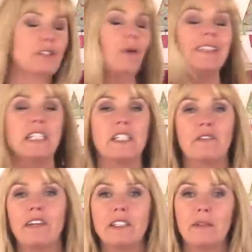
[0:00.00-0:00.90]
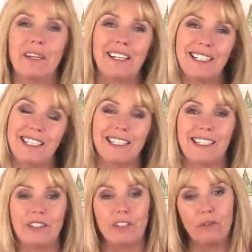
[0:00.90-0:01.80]
it's, quite easy to find something that's six
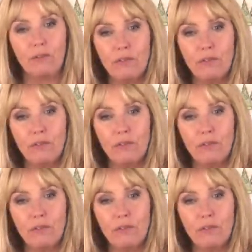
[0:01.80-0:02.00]
inches or